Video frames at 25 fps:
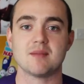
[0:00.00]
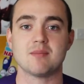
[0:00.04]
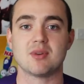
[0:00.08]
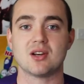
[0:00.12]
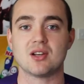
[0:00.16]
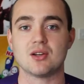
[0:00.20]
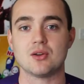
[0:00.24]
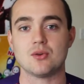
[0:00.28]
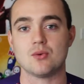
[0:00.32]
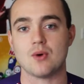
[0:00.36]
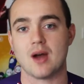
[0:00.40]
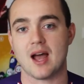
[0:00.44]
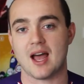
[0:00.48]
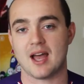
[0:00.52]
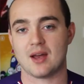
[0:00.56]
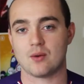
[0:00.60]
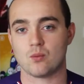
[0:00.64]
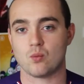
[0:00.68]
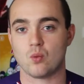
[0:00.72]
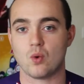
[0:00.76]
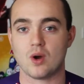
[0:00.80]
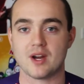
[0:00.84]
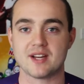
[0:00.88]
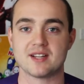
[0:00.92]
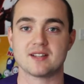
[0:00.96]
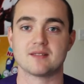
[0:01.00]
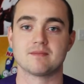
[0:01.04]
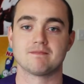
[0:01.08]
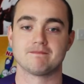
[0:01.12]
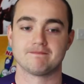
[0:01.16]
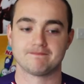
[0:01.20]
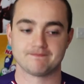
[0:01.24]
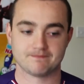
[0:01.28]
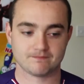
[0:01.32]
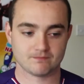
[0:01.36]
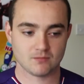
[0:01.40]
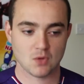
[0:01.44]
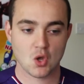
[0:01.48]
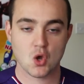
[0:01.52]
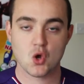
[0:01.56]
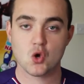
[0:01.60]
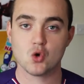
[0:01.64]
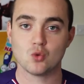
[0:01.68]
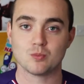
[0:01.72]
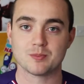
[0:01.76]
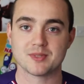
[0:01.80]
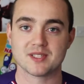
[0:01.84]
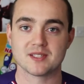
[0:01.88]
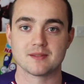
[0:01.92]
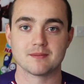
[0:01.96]
blue and white
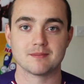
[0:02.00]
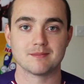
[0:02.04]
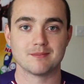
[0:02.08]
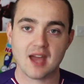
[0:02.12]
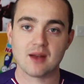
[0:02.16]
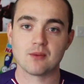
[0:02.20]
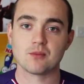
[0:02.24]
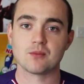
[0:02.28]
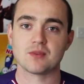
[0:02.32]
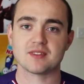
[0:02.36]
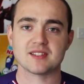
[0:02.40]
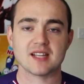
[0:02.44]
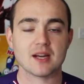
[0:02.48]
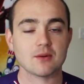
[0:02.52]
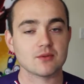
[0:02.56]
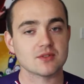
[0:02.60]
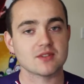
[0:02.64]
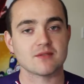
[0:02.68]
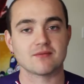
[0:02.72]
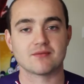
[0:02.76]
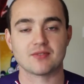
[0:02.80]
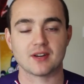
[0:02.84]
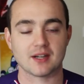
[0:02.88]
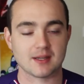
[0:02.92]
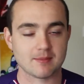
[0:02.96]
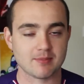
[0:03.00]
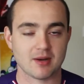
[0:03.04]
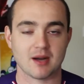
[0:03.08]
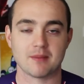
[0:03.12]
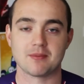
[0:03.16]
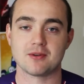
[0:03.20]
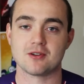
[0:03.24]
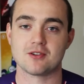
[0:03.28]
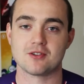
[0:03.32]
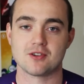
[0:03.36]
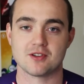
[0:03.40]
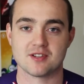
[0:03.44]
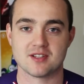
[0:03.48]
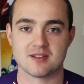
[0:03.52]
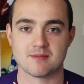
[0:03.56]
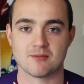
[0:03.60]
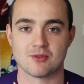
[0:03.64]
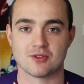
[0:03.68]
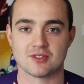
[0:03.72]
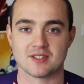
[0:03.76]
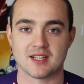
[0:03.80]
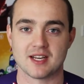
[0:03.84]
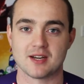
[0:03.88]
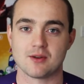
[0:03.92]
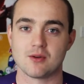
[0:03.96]
hoops. And that was a very popular jersey
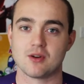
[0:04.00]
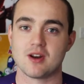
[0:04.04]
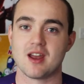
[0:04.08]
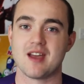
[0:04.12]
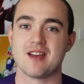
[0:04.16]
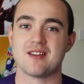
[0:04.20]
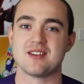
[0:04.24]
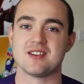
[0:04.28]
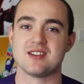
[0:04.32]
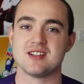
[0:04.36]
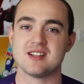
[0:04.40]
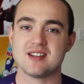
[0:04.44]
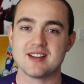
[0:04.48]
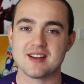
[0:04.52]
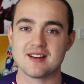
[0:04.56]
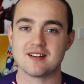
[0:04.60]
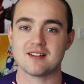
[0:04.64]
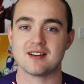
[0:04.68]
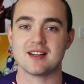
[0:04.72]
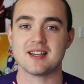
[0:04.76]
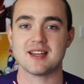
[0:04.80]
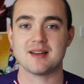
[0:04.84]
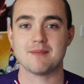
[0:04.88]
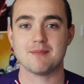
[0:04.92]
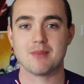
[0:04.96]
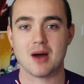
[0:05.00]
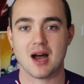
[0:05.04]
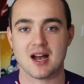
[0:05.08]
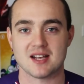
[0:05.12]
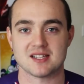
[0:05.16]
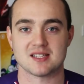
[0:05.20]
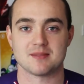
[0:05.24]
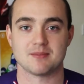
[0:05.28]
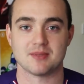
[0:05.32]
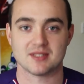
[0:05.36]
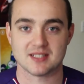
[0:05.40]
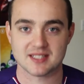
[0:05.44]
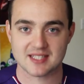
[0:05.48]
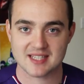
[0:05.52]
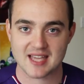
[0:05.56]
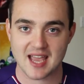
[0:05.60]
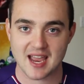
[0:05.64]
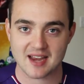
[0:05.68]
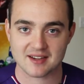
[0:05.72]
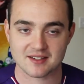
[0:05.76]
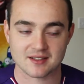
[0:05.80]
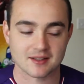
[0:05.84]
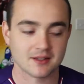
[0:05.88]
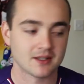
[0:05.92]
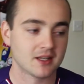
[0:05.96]
amongst anyone and nearly impossible to
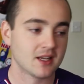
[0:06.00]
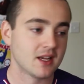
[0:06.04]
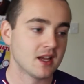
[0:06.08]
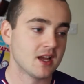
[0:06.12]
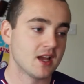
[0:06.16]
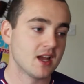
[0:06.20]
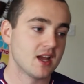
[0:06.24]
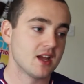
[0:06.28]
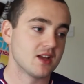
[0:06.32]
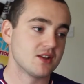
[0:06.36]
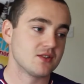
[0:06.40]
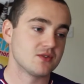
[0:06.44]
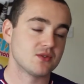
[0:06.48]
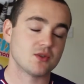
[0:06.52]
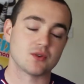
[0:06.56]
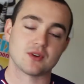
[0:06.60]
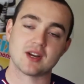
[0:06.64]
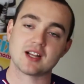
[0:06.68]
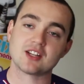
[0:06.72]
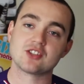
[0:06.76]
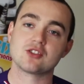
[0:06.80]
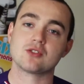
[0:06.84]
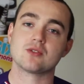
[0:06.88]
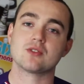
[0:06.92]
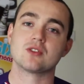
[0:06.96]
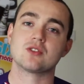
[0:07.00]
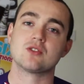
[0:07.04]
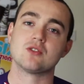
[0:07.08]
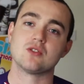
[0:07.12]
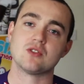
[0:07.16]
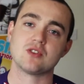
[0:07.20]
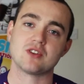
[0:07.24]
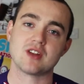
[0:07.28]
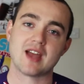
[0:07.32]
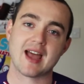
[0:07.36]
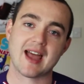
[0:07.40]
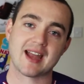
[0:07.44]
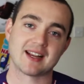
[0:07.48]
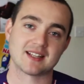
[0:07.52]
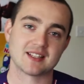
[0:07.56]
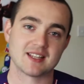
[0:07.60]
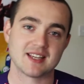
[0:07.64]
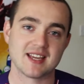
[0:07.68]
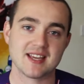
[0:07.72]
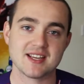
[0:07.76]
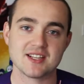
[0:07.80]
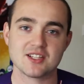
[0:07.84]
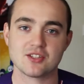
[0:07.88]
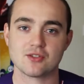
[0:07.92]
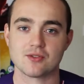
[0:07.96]
get. So that showed a good act of
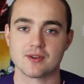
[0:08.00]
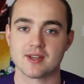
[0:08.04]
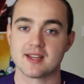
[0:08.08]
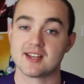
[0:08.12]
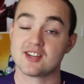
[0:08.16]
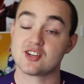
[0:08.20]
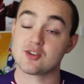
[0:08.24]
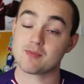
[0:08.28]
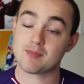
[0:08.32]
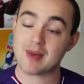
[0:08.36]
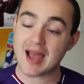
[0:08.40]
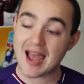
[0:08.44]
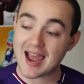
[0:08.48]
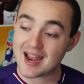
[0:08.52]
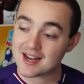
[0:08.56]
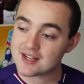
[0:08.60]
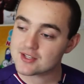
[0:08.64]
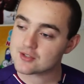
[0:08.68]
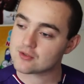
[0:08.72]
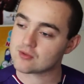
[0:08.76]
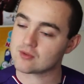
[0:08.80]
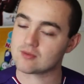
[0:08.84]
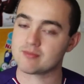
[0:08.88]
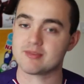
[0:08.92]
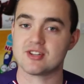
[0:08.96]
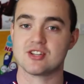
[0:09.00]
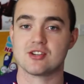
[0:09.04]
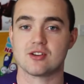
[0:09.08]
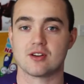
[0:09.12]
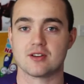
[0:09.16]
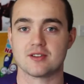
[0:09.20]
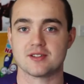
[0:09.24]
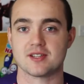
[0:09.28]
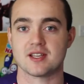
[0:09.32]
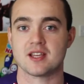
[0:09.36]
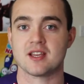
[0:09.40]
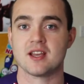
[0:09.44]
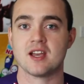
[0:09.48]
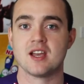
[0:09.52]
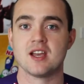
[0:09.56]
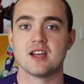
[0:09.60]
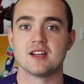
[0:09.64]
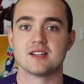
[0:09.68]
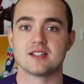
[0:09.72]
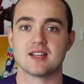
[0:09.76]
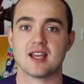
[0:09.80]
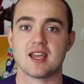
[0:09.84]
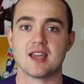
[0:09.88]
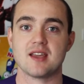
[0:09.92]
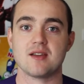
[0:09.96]
history. Japan's rugby jersey,
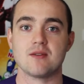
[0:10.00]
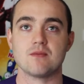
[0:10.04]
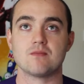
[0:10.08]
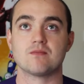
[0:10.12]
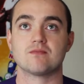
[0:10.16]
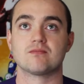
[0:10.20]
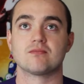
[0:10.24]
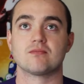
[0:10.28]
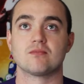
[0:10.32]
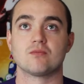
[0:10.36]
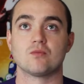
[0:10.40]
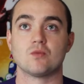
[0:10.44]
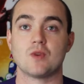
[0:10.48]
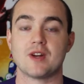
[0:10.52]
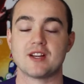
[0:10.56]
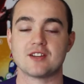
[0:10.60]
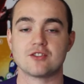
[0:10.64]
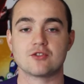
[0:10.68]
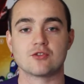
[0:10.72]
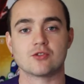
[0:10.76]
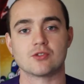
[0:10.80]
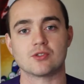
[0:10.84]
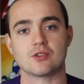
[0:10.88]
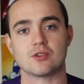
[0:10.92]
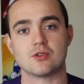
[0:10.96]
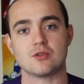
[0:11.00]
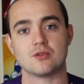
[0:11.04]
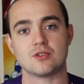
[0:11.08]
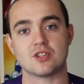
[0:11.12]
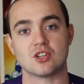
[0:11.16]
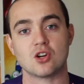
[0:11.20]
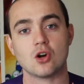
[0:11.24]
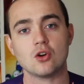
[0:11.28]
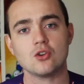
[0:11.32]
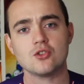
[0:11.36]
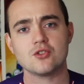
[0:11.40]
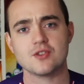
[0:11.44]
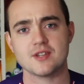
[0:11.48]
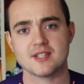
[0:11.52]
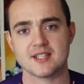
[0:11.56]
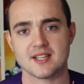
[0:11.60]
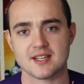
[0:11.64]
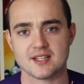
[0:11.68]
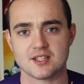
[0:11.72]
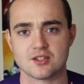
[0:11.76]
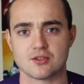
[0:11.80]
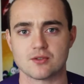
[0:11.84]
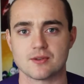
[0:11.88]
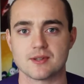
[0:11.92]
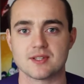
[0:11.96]
they went through the country's
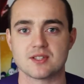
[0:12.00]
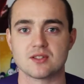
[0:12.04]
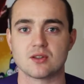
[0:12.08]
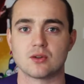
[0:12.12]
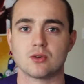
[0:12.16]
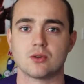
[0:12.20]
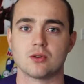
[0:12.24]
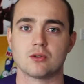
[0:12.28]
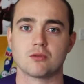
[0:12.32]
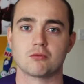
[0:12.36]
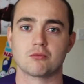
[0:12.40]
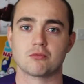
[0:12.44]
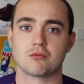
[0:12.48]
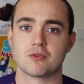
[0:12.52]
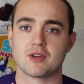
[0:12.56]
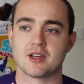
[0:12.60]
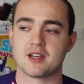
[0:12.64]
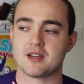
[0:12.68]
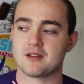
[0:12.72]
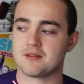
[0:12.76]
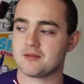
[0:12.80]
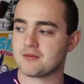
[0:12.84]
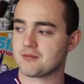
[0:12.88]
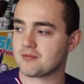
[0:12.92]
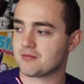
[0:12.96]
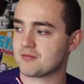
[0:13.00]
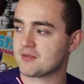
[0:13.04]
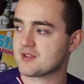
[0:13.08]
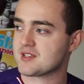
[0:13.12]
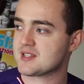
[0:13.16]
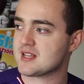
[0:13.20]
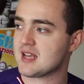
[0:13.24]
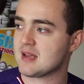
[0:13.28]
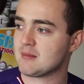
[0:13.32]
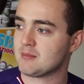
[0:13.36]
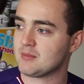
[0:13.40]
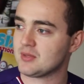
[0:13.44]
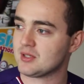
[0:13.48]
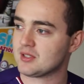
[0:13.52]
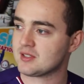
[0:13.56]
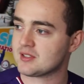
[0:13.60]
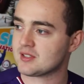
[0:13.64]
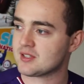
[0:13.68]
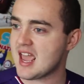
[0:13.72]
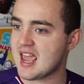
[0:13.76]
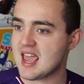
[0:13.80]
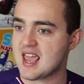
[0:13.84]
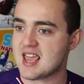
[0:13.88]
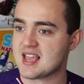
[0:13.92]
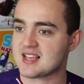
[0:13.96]
history, so it resembled
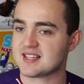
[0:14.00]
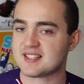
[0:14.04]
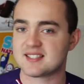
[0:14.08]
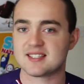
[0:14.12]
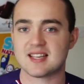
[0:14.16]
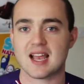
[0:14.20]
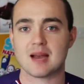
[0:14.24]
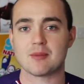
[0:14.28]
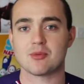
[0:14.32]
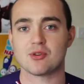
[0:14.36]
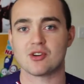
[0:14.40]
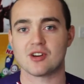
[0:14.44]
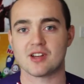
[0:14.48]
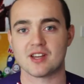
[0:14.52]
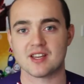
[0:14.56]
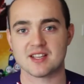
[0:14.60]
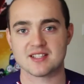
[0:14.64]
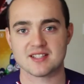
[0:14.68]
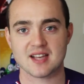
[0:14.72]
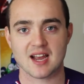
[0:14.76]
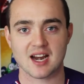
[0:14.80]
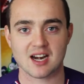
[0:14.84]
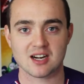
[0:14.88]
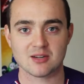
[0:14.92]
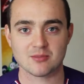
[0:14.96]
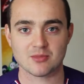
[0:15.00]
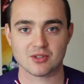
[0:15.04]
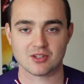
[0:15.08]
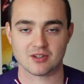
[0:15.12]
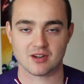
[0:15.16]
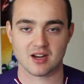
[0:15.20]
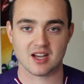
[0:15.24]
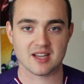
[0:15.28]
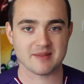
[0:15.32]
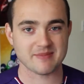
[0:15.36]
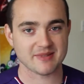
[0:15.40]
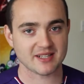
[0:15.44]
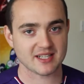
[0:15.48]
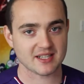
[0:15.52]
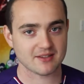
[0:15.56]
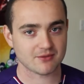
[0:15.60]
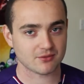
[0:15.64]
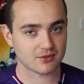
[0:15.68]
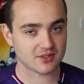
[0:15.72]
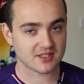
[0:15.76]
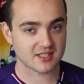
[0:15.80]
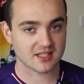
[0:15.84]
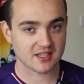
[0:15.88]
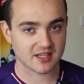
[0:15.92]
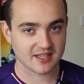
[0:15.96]
a samurai's armor, I believe
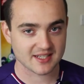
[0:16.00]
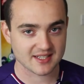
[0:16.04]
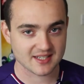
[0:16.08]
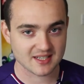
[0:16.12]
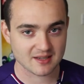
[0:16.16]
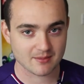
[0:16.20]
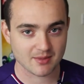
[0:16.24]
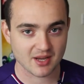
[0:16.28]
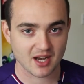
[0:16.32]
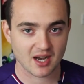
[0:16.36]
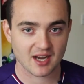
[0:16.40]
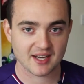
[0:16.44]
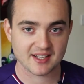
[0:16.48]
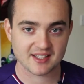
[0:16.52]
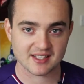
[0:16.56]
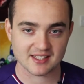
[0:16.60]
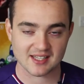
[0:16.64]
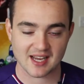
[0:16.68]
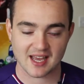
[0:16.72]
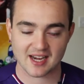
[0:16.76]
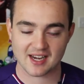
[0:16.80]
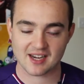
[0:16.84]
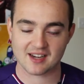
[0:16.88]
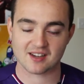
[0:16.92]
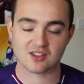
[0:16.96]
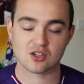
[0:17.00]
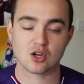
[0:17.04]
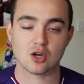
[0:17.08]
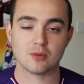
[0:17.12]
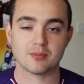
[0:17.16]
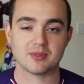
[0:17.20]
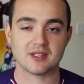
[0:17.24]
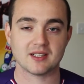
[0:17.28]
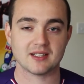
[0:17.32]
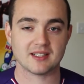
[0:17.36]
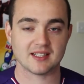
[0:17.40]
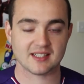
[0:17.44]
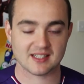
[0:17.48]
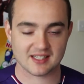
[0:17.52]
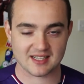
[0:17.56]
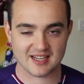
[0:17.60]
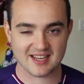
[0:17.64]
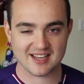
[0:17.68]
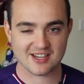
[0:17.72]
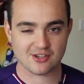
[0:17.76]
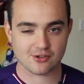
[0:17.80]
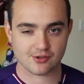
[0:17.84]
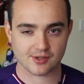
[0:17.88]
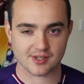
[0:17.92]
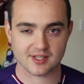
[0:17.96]
was the idea behind it, and a couple of little
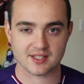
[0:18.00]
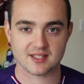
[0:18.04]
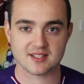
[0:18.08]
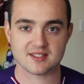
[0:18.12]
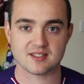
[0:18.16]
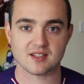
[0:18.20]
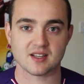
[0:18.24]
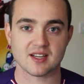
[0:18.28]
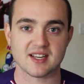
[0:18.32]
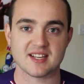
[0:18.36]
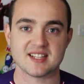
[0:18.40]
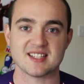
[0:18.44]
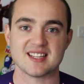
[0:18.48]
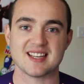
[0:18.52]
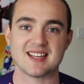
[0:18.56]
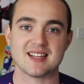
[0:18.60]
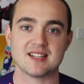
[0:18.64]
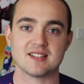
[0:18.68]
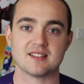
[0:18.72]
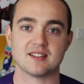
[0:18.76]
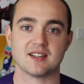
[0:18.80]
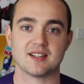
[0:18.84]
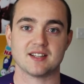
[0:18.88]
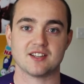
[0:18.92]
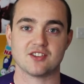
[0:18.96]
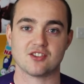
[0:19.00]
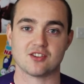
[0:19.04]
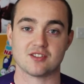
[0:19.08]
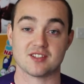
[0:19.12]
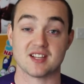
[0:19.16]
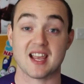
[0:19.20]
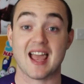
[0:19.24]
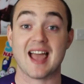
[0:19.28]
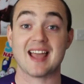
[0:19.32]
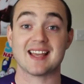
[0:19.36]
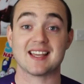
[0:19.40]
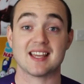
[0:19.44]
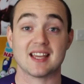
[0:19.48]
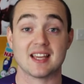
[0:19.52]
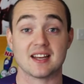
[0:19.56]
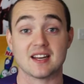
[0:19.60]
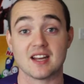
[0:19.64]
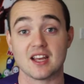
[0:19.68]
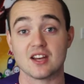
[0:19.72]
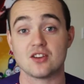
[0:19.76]
intricate designs inside the jersey. Again,